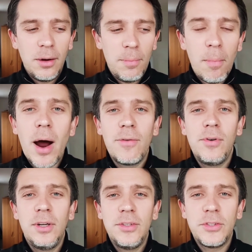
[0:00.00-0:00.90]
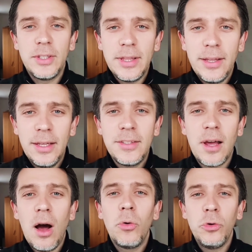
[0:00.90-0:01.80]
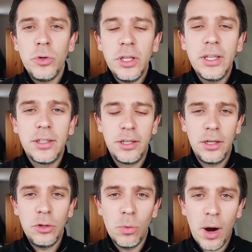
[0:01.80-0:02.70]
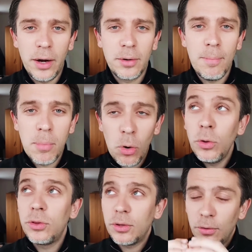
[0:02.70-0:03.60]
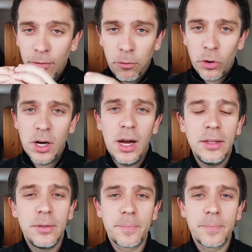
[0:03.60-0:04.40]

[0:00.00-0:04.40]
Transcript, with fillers: marvelous, and that's how unique you are, both for God